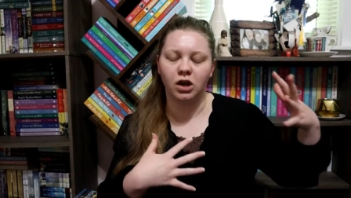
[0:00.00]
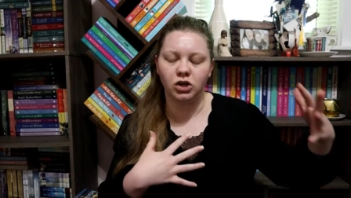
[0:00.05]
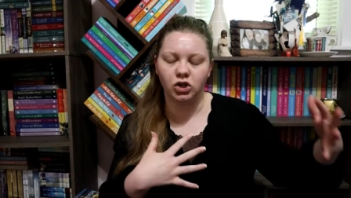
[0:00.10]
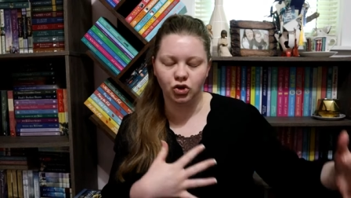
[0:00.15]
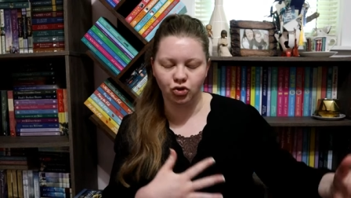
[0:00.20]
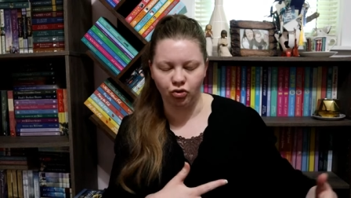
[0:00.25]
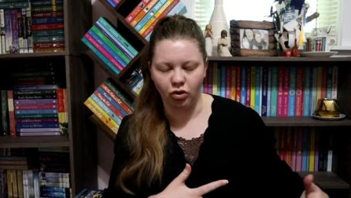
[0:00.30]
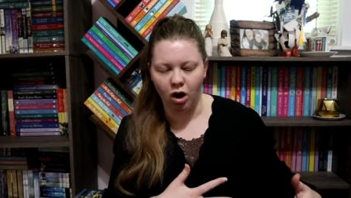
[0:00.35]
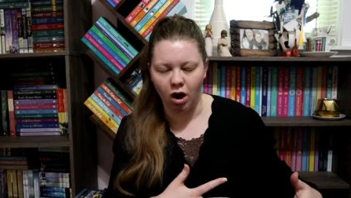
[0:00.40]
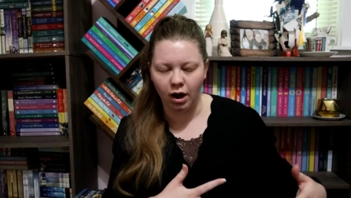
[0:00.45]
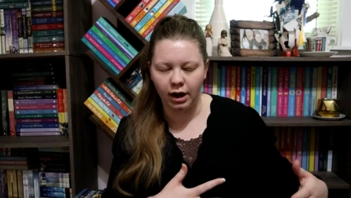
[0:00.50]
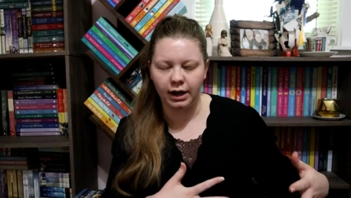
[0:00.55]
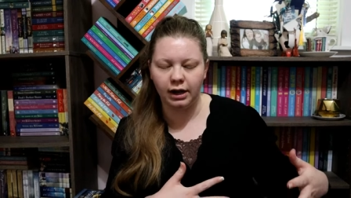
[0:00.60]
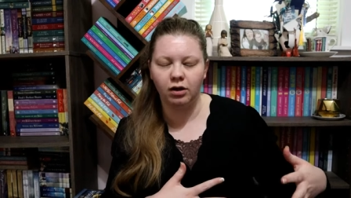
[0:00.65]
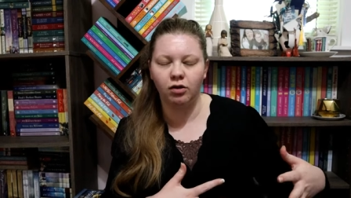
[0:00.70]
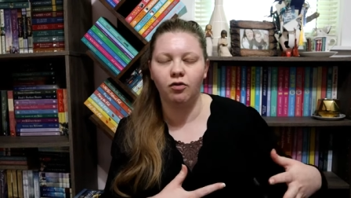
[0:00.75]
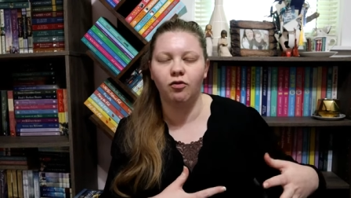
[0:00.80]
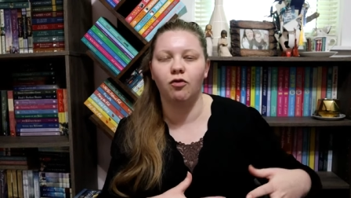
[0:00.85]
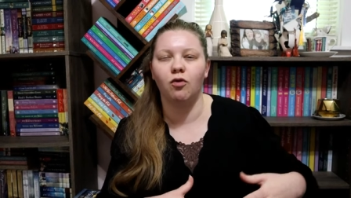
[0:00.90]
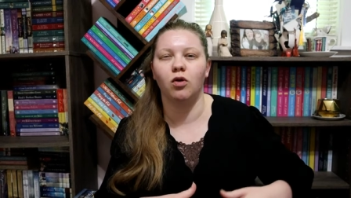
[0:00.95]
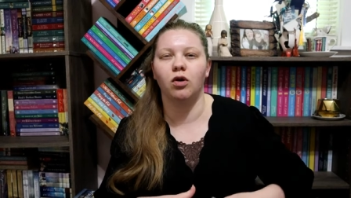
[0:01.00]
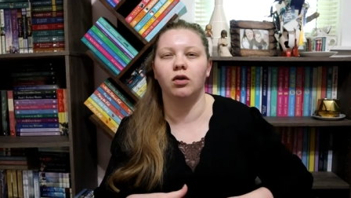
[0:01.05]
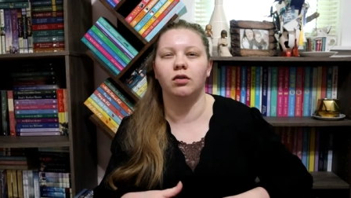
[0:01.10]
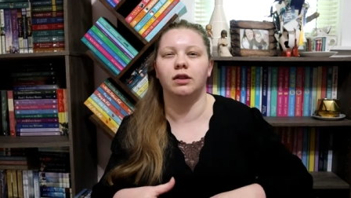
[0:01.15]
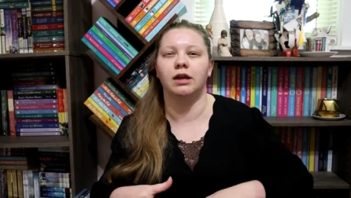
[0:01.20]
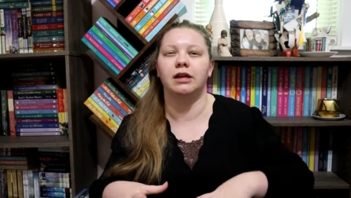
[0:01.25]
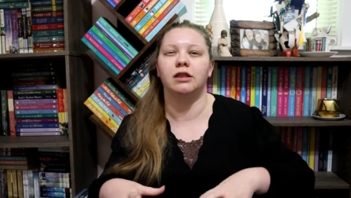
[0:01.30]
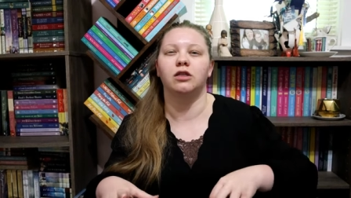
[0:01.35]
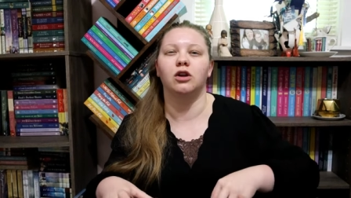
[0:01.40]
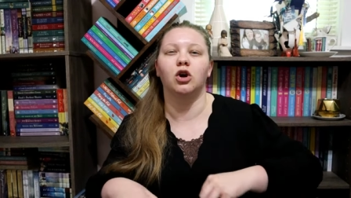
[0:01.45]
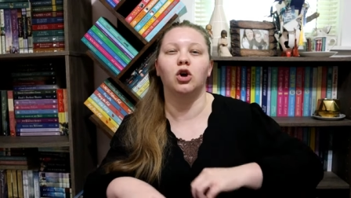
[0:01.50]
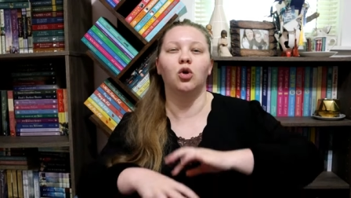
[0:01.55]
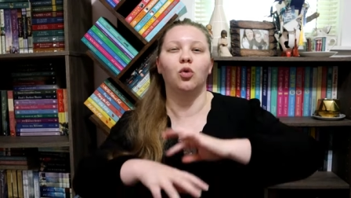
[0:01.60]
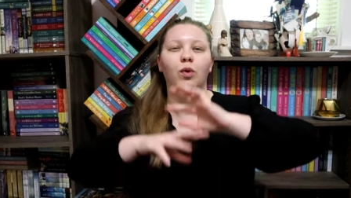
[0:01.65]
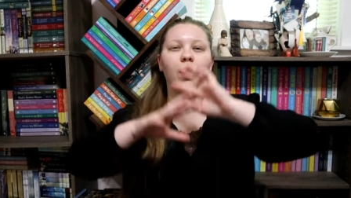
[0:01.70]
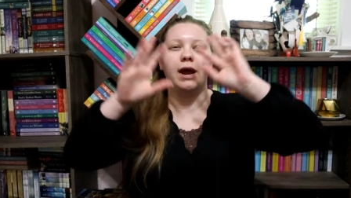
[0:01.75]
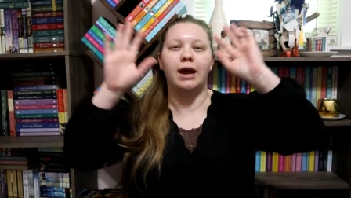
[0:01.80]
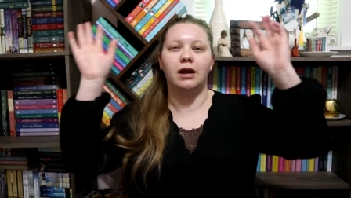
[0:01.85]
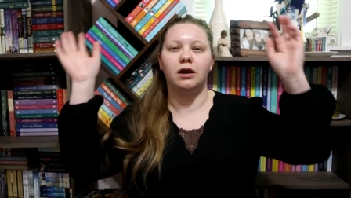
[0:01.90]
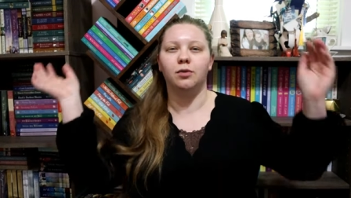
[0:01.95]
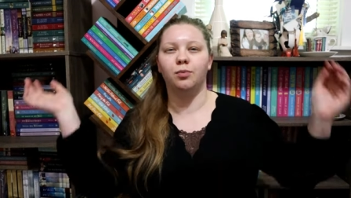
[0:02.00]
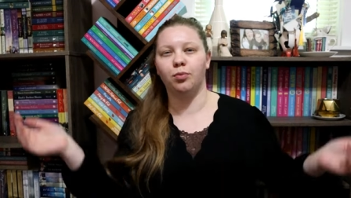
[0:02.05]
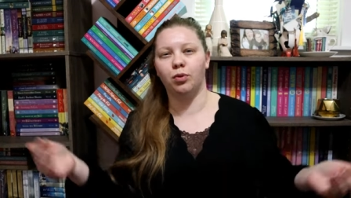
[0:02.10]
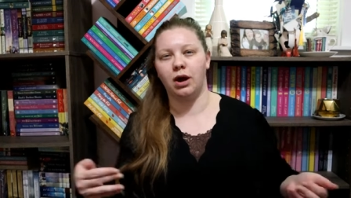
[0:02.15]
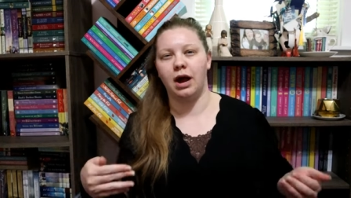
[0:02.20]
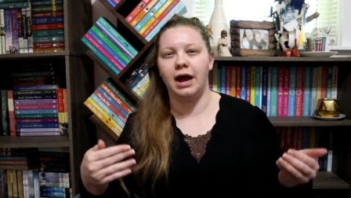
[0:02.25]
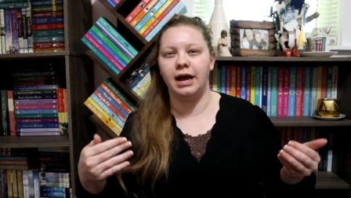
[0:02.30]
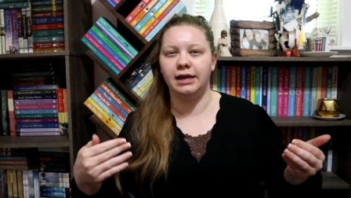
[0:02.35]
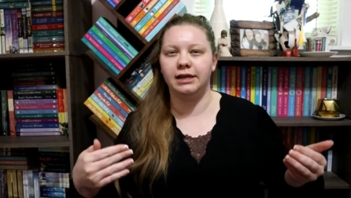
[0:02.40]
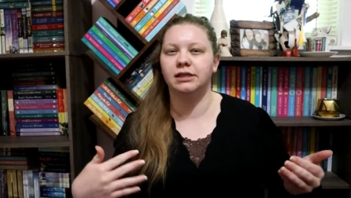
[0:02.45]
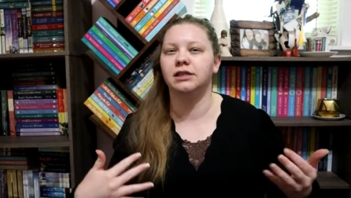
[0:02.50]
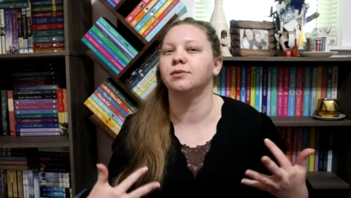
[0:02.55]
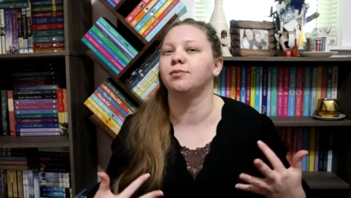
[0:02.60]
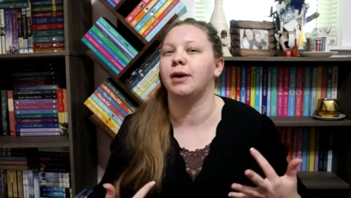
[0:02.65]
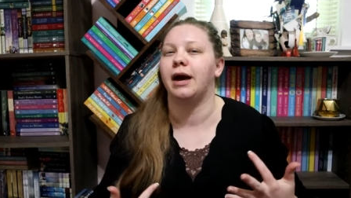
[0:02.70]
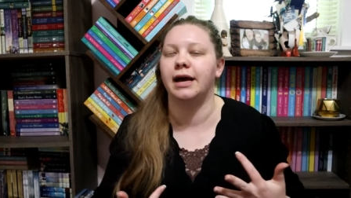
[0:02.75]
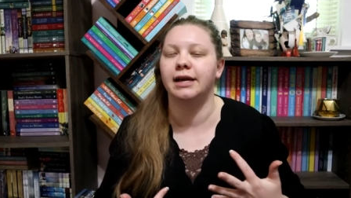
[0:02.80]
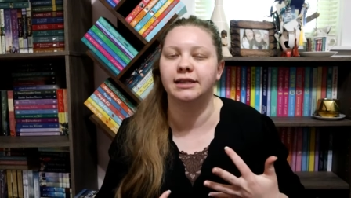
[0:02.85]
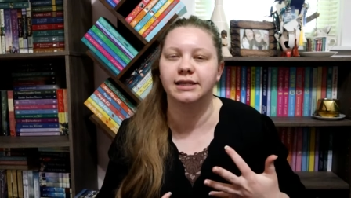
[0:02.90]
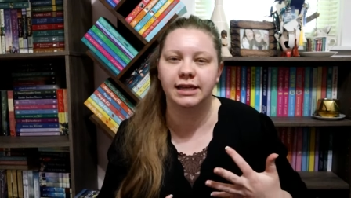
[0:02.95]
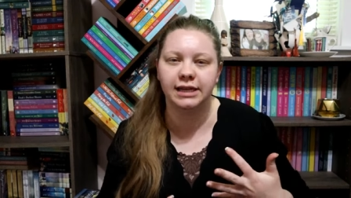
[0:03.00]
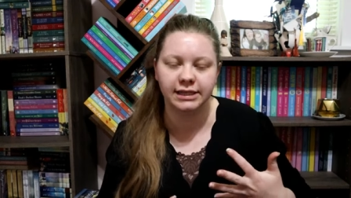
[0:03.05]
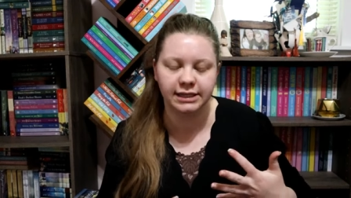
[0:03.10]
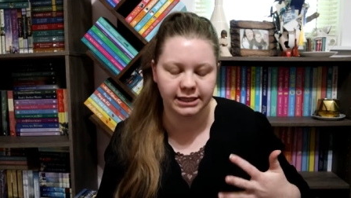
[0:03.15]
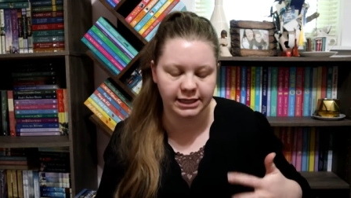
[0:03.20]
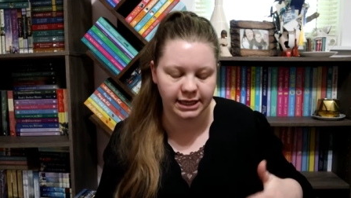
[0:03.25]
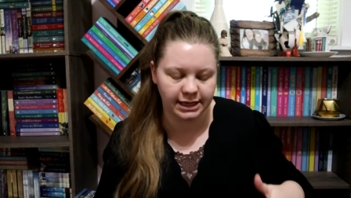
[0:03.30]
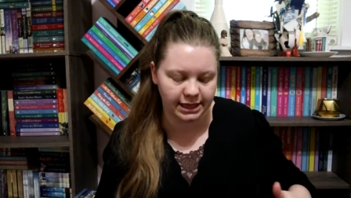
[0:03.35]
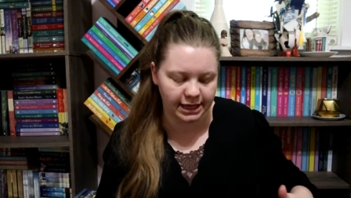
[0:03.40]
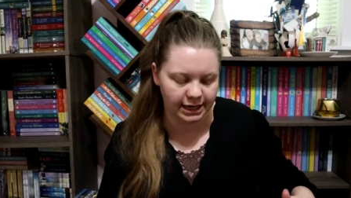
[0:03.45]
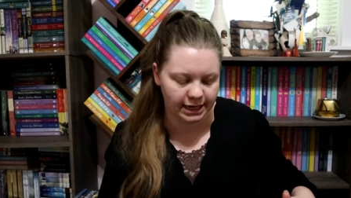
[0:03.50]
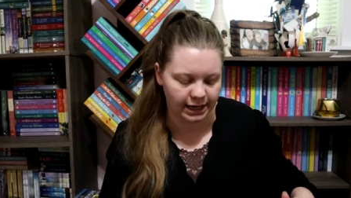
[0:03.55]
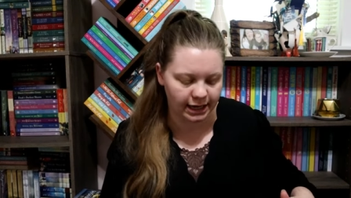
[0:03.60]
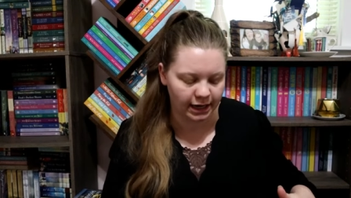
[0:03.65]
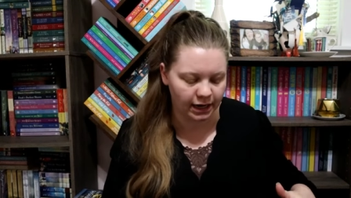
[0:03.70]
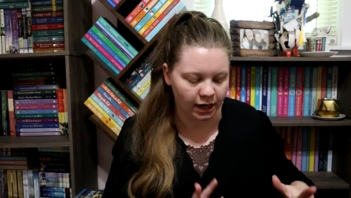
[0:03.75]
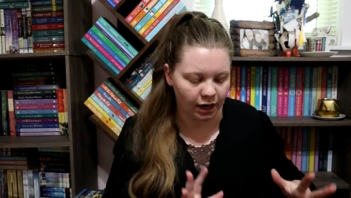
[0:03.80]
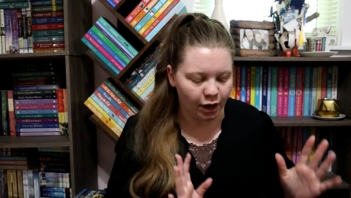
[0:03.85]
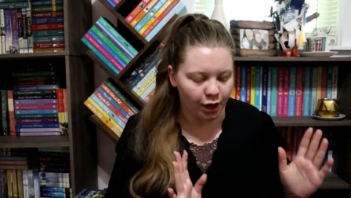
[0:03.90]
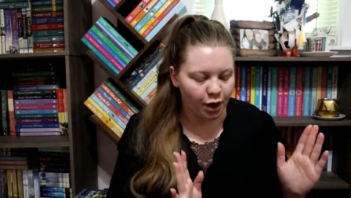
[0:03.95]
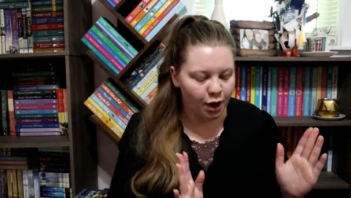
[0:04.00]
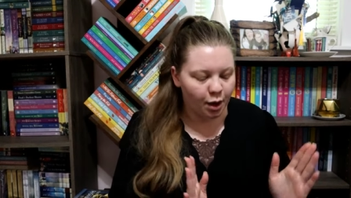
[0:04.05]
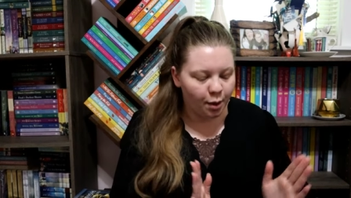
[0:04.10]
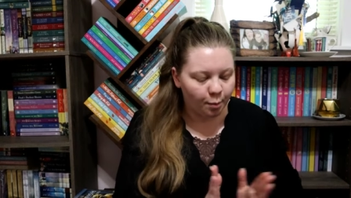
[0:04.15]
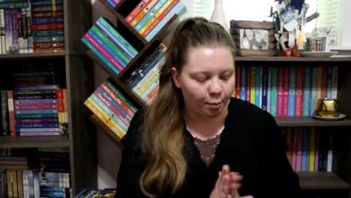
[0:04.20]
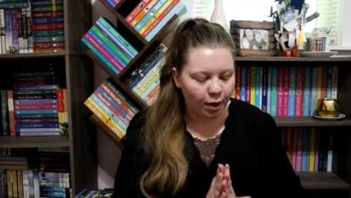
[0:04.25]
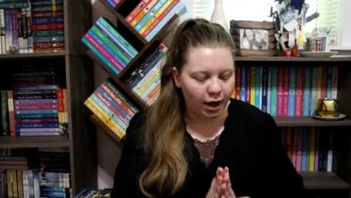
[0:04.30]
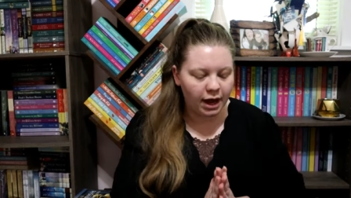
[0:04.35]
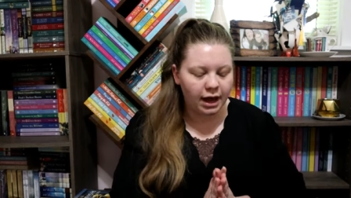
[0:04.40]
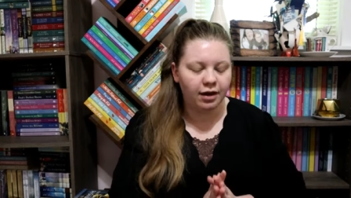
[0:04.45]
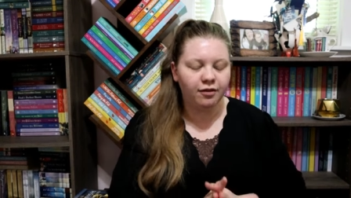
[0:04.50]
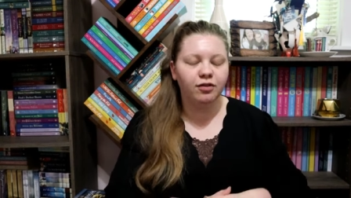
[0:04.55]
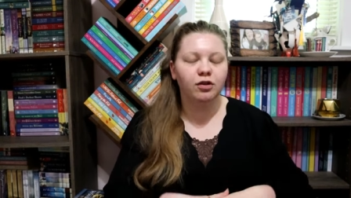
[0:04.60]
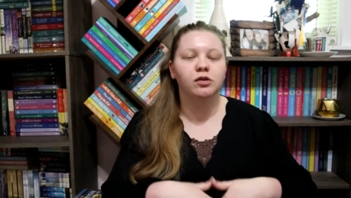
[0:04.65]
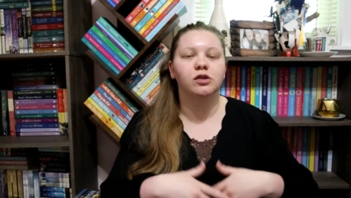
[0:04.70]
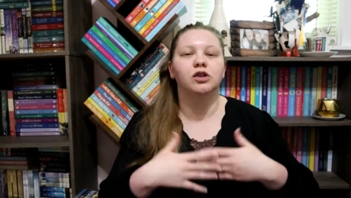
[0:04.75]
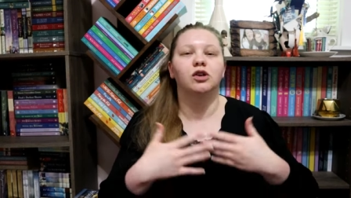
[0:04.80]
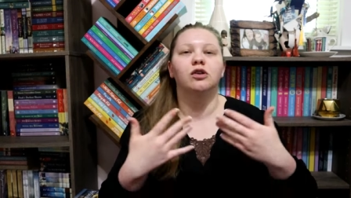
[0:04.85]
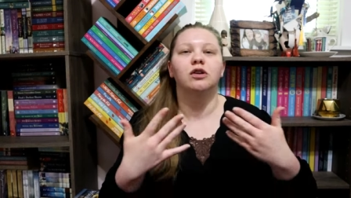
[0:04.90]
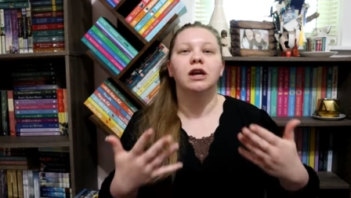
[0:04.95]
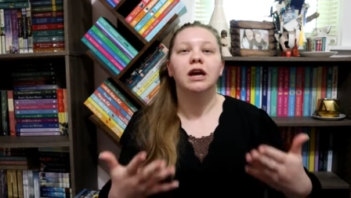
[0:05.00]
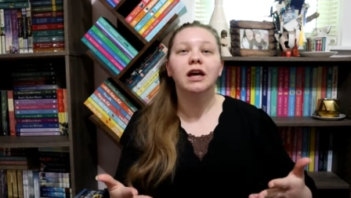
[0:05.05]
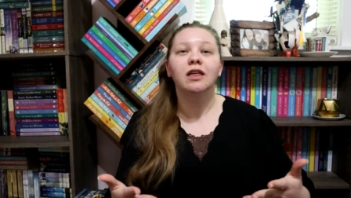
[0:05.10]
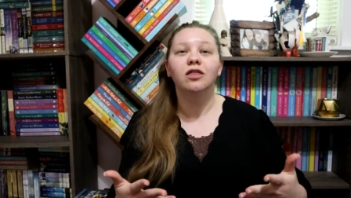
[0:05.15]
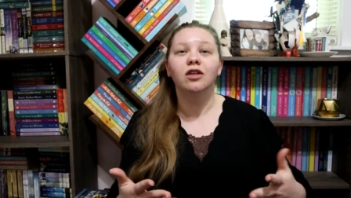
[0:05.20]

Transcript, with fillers: a drawing for like the grand prize baskets that they did. But if you turned